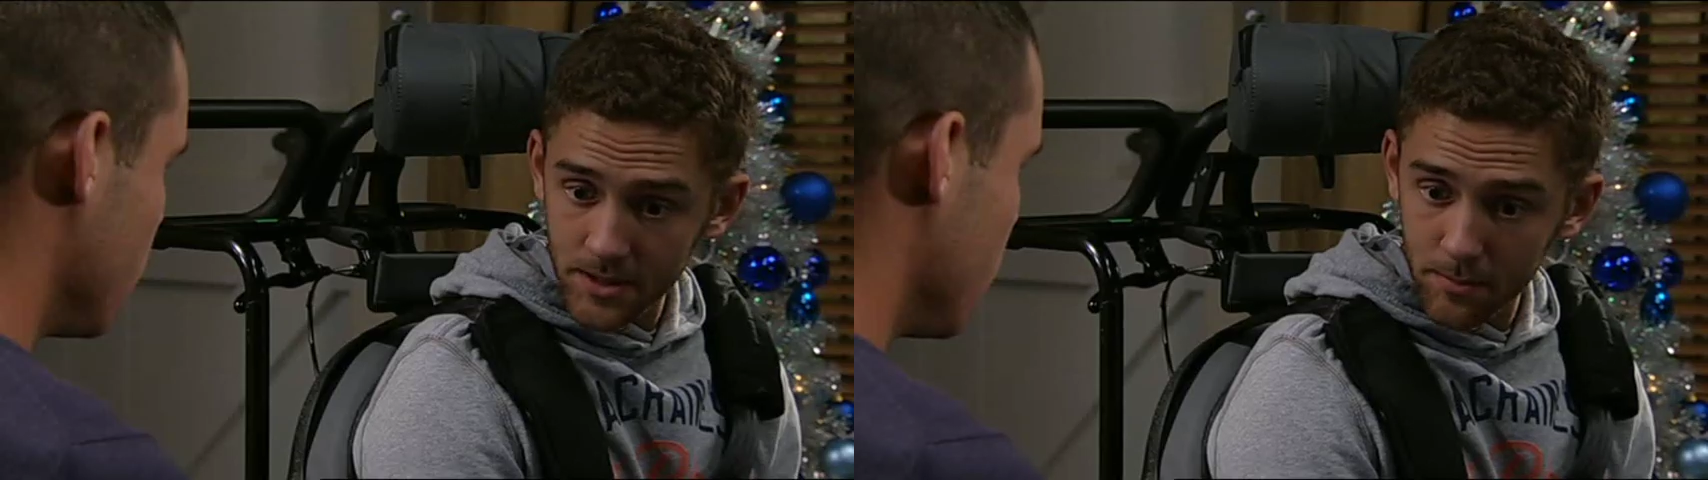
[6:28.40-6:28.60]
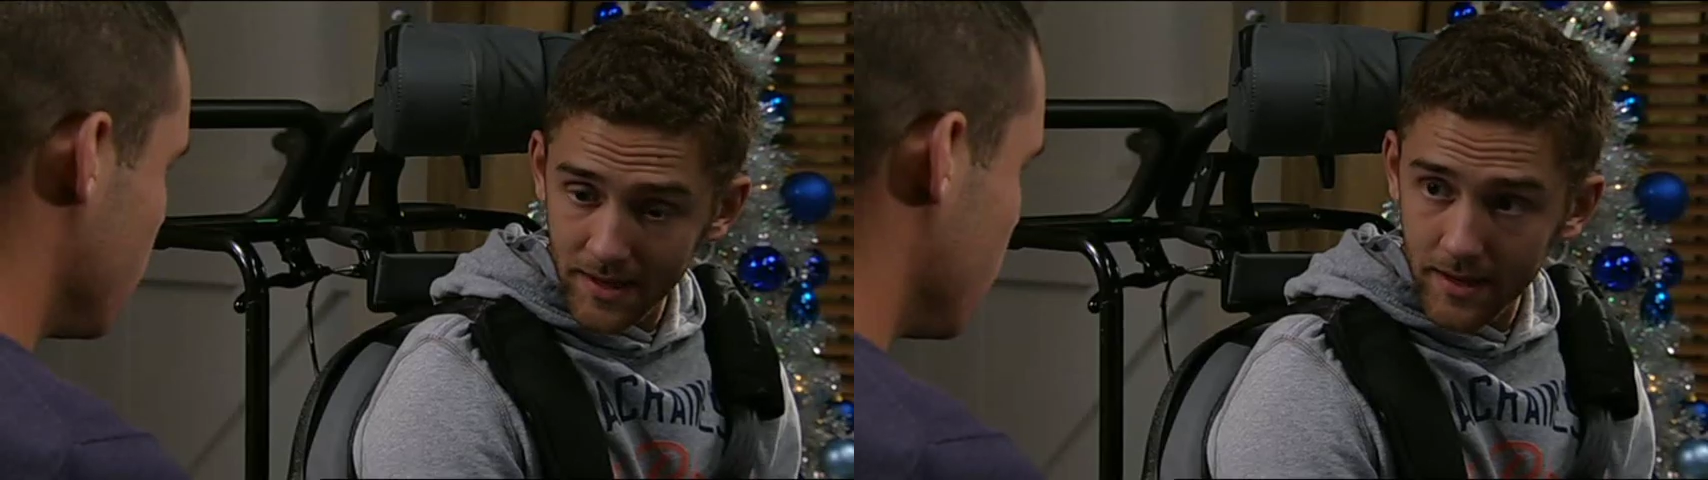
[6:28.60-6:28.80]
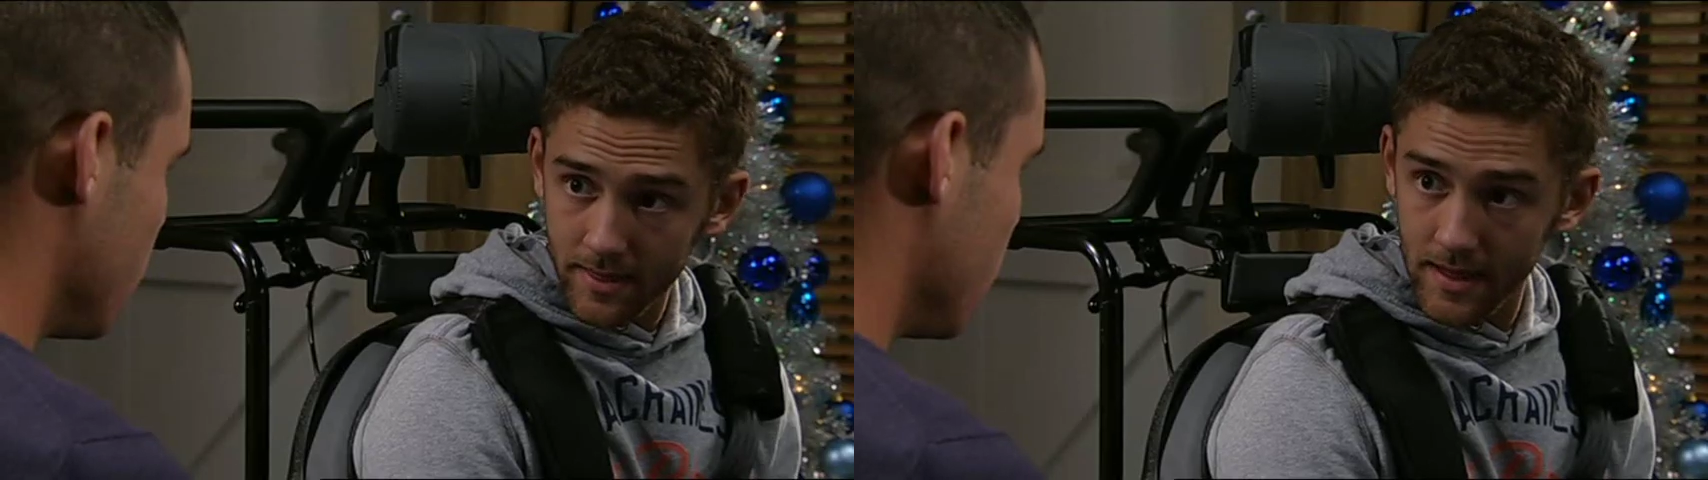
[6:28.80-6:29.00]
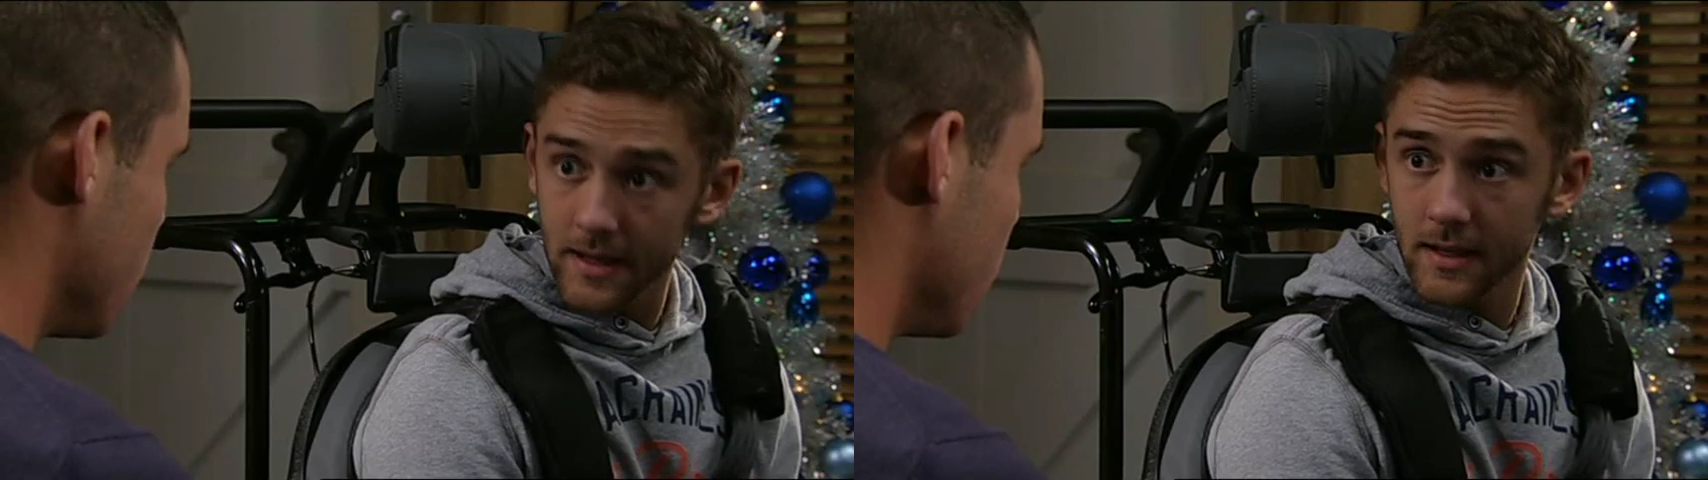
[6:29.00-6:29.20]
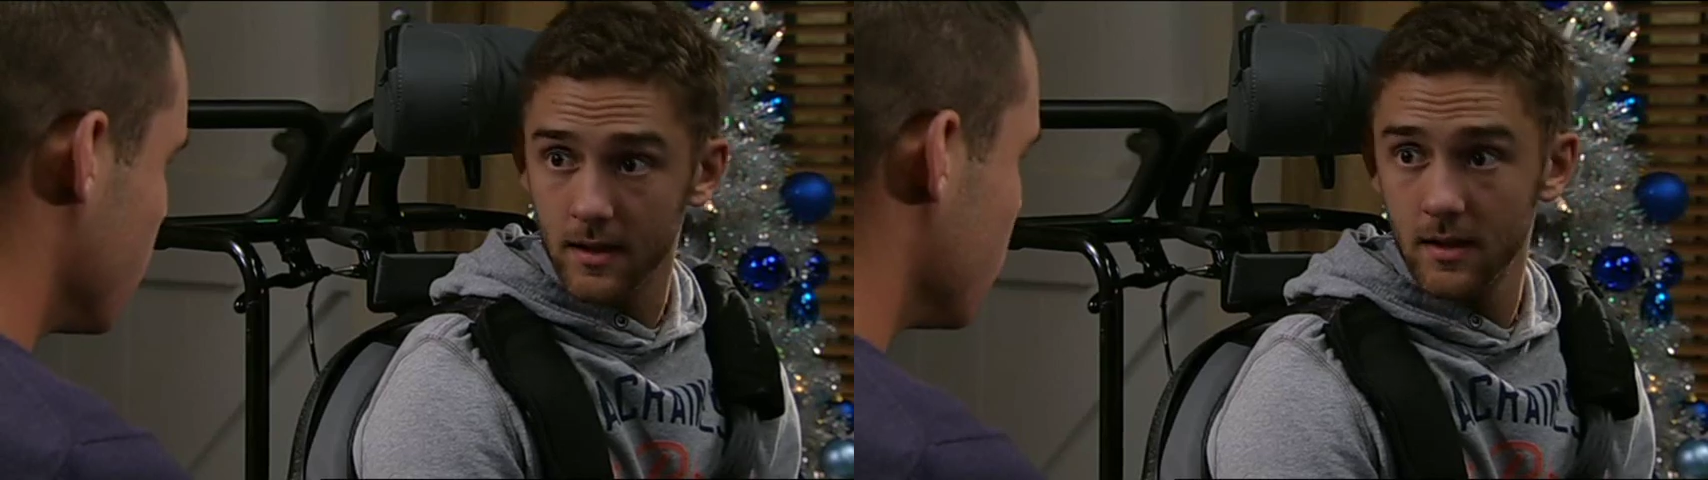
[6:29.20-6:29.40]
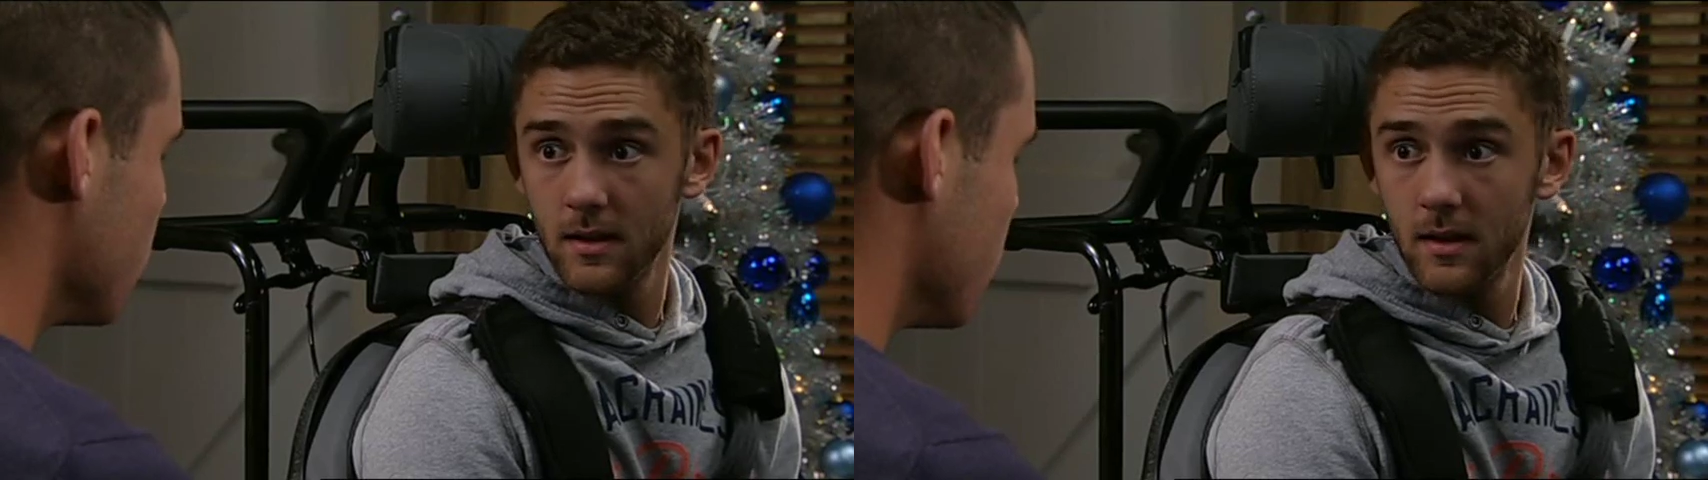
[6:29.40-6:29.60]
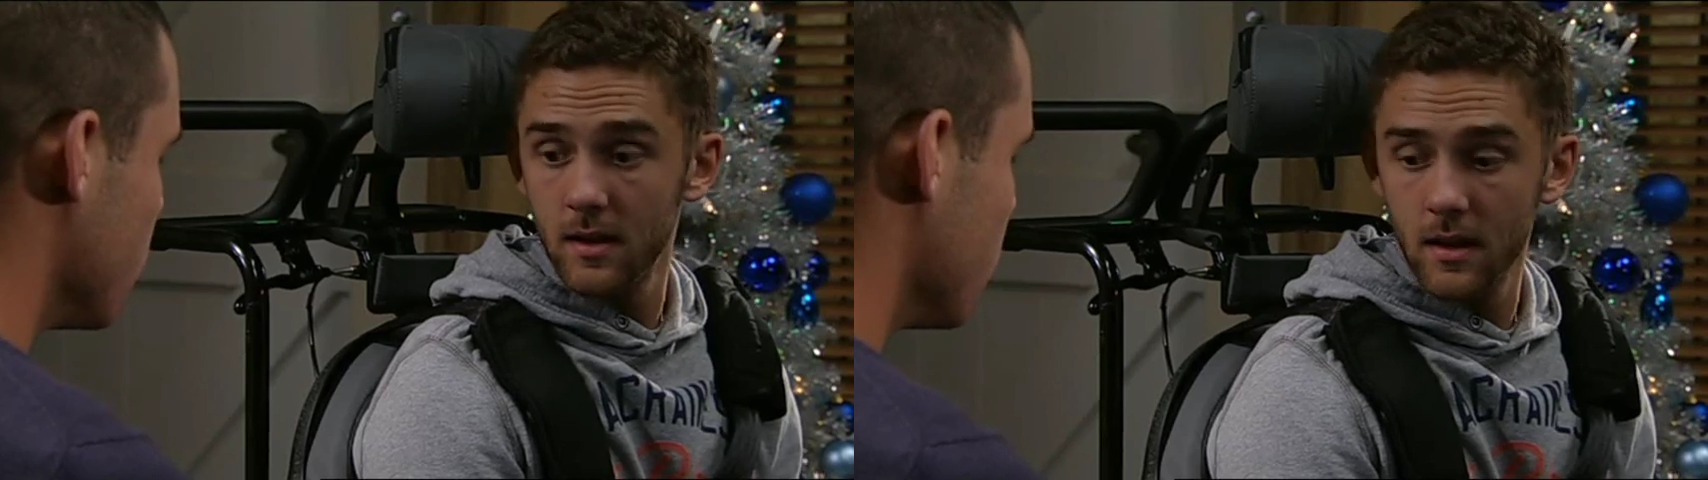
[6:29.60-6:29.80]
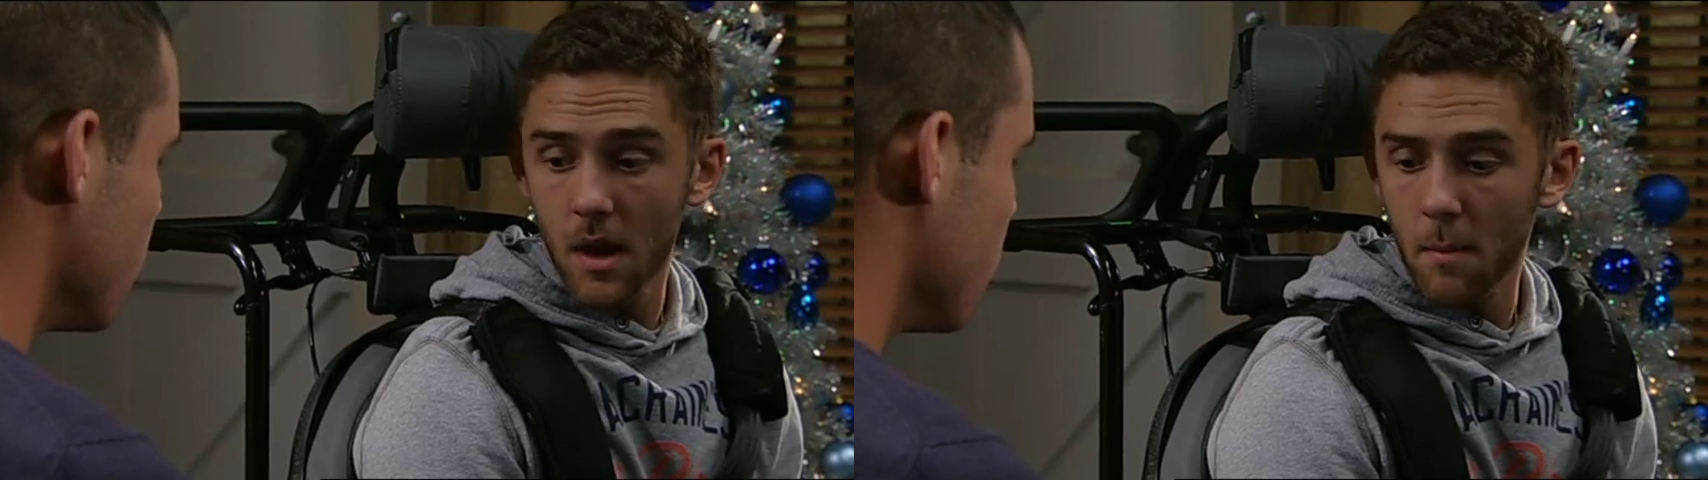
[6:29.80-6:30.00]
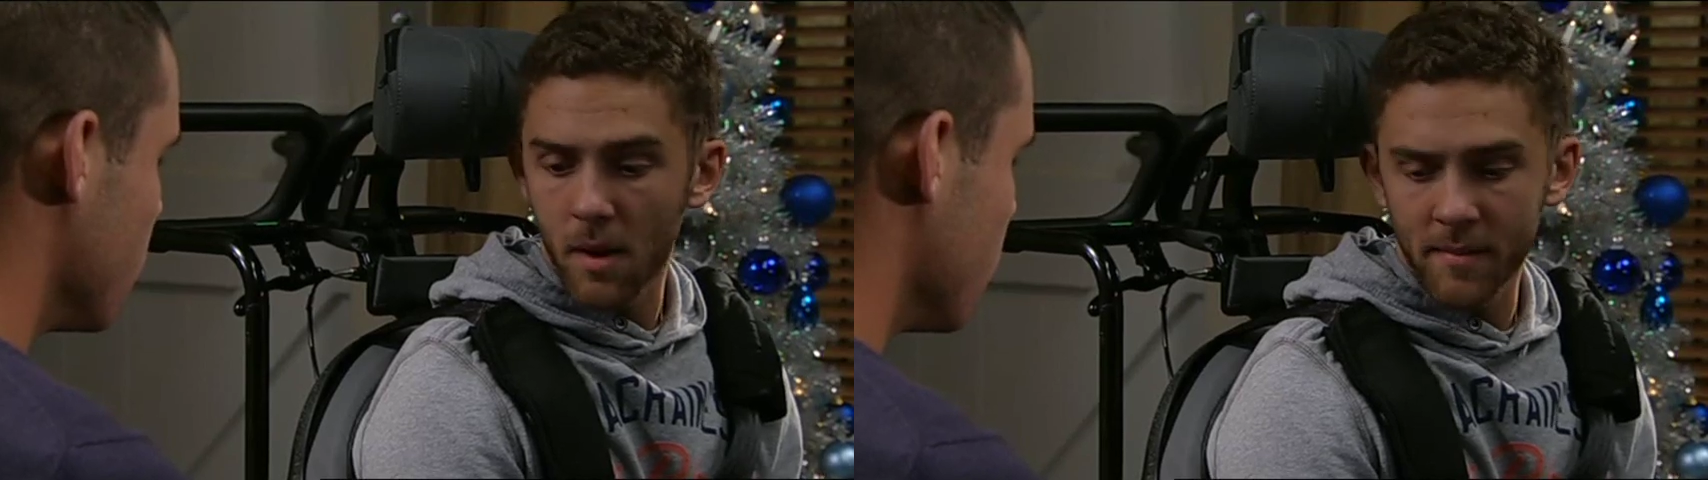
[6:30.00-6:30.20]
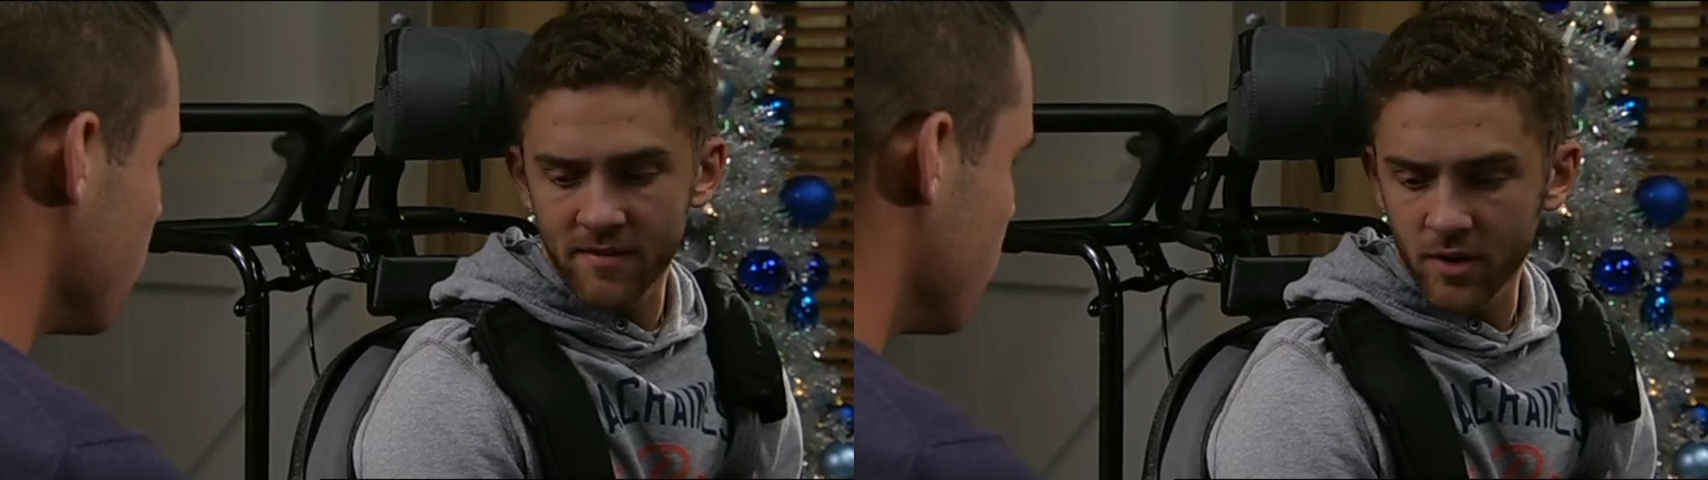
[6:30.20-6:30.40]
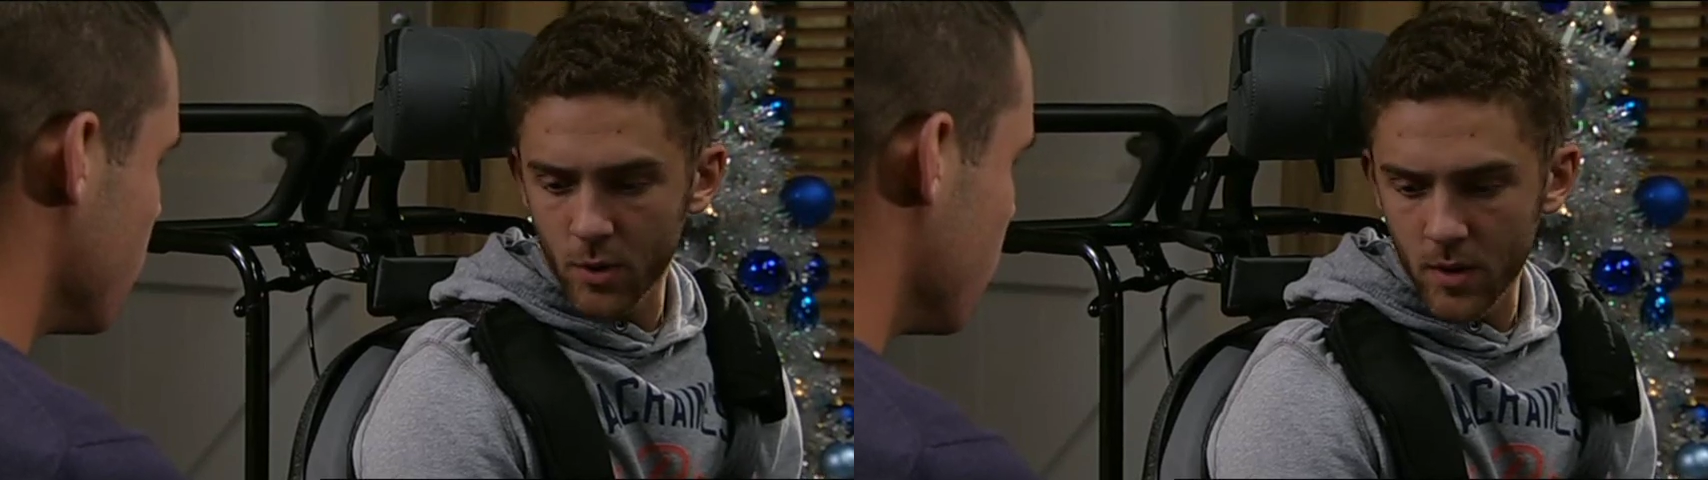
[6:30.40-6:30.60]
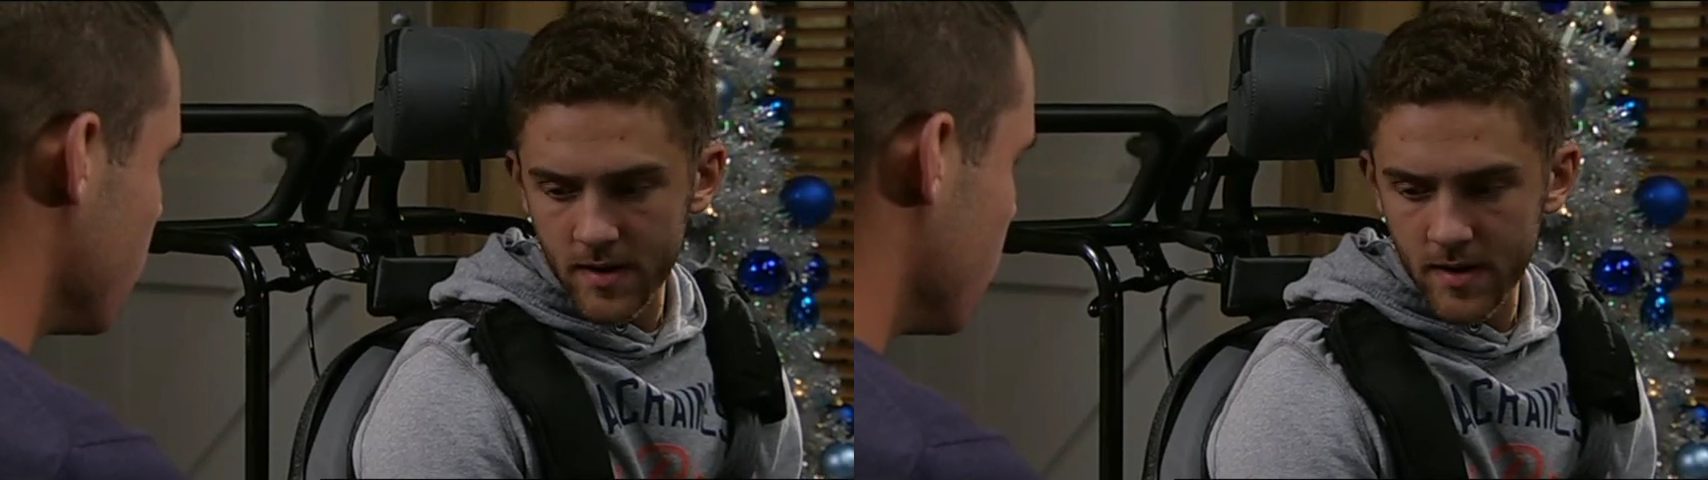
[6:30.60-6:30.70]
is a big thing. But I'm never going to